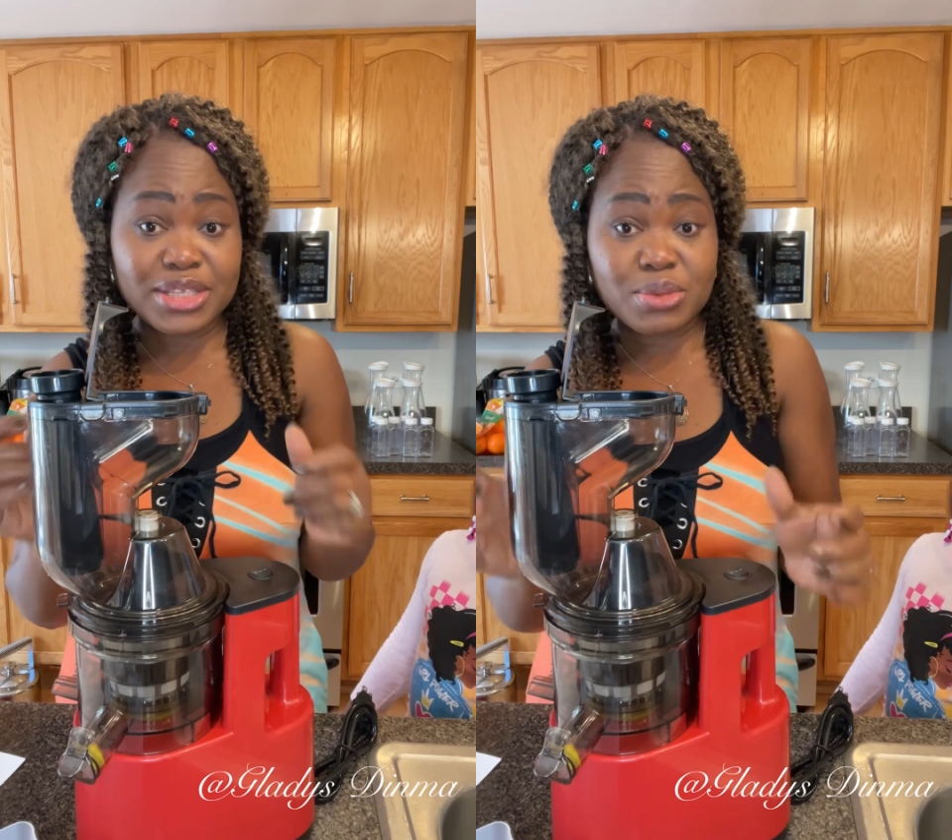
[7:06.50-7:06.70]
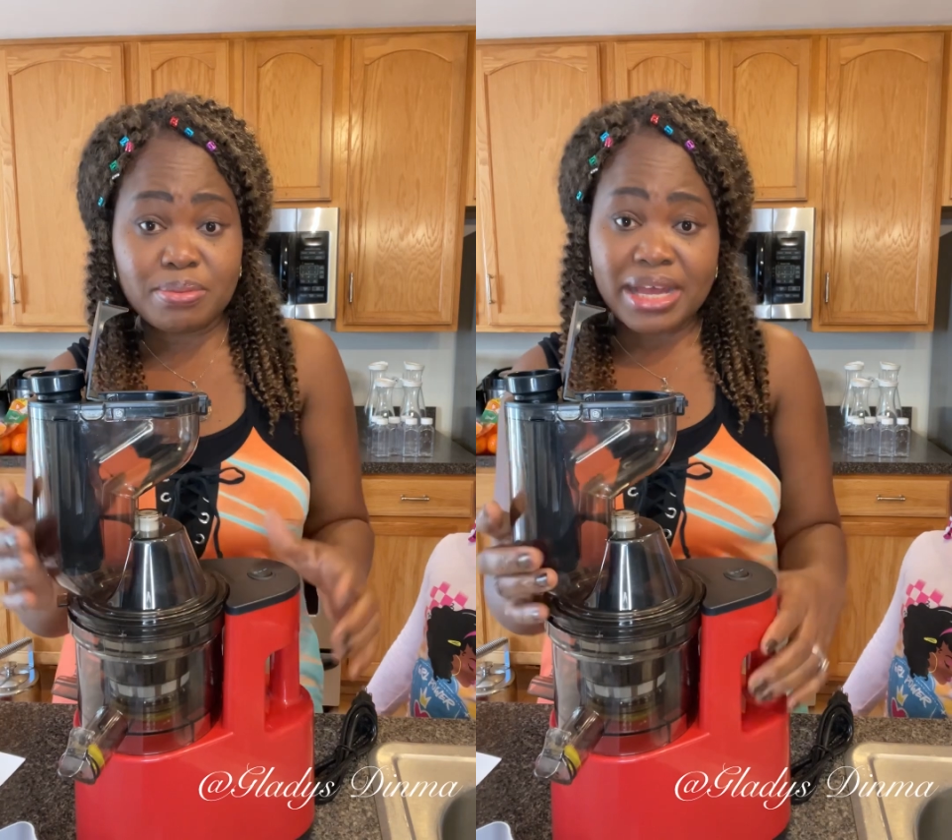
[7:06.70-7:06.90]

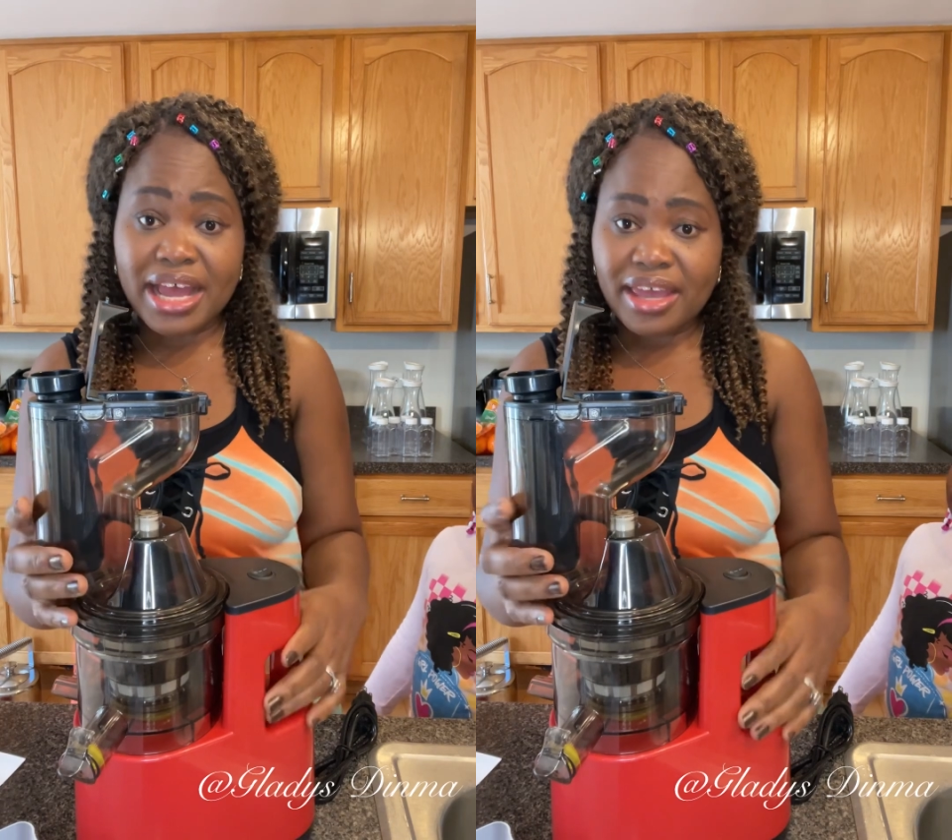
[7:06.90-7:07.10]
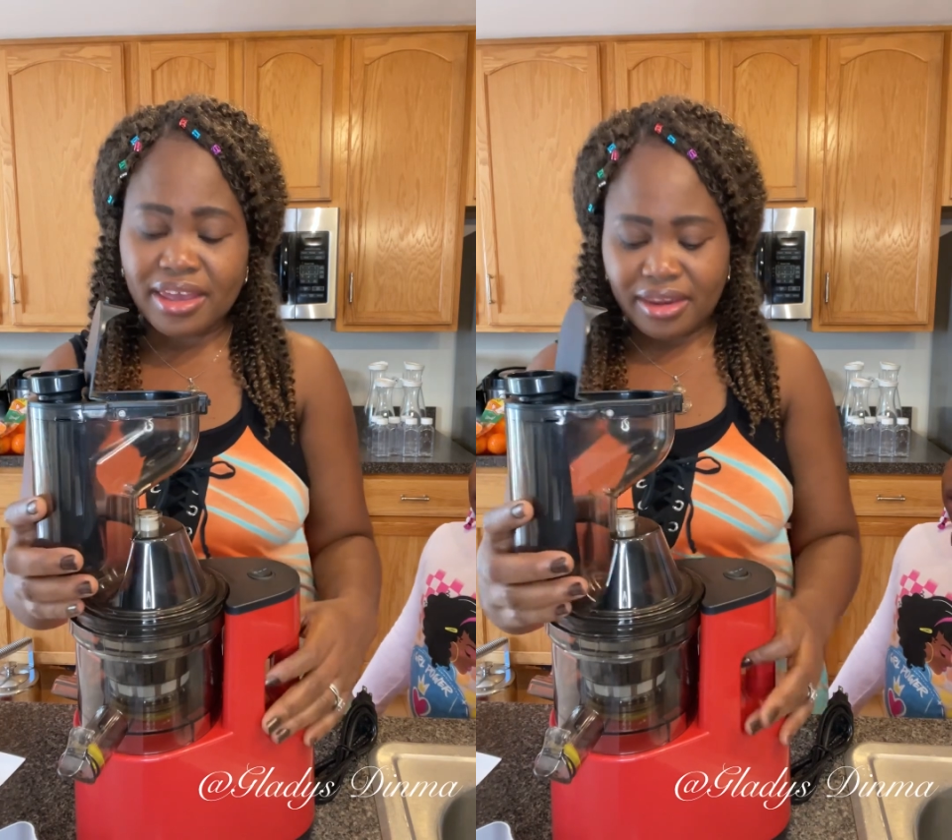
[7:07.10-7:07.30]
to
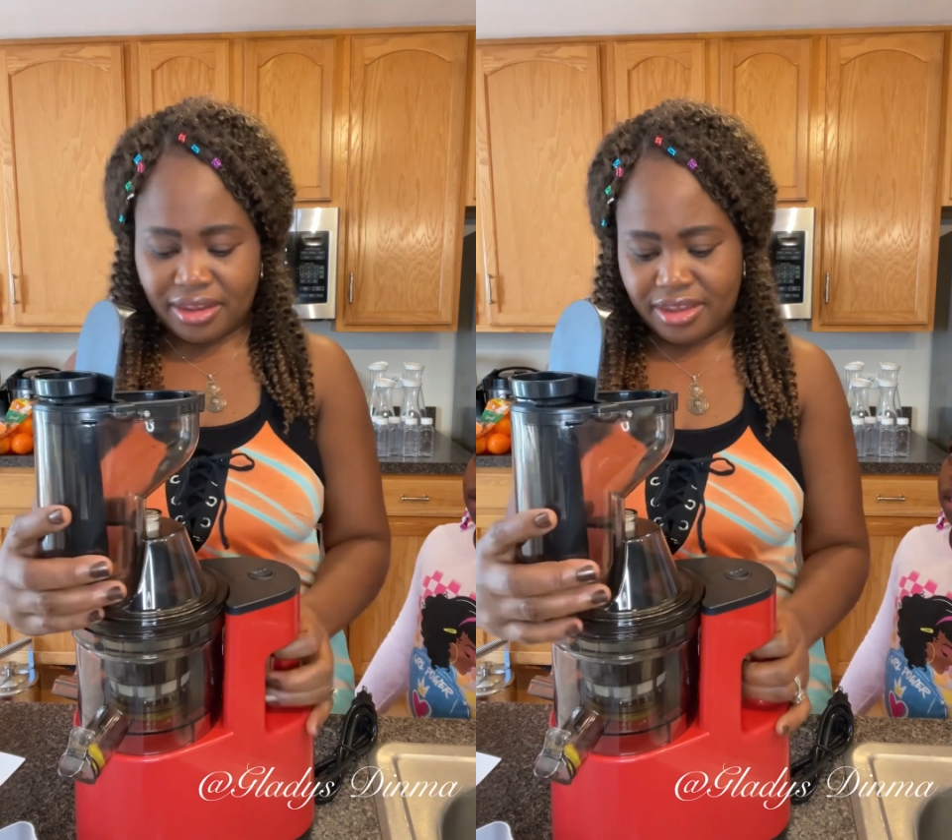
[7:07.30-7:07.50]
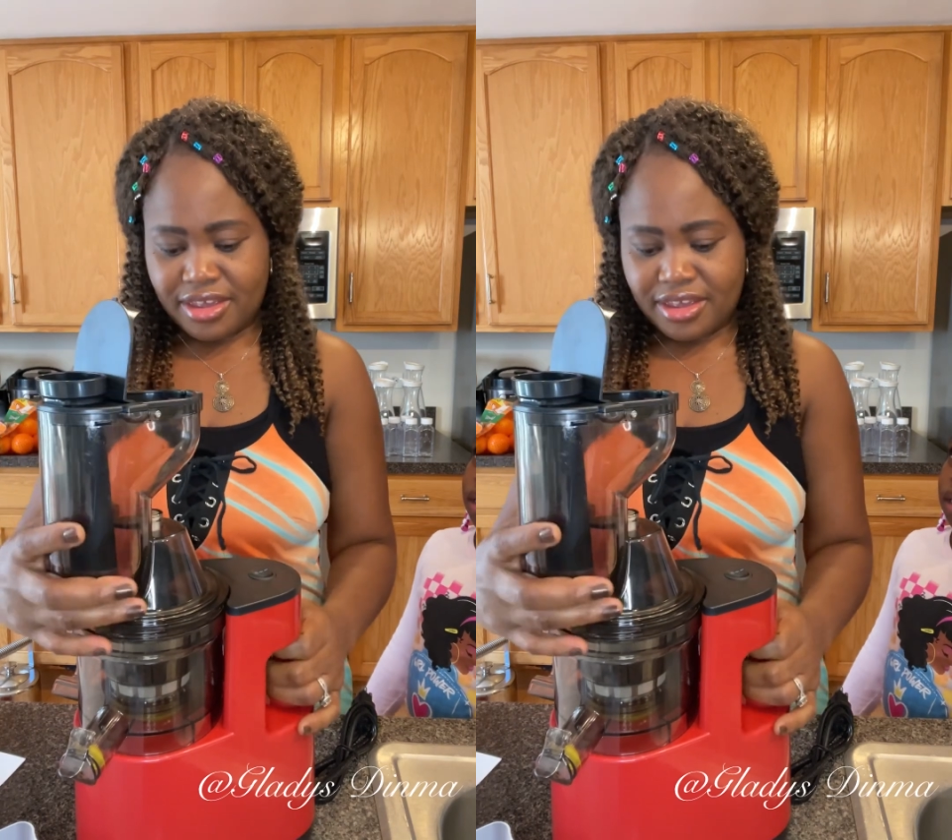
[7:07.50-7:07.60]
buy it.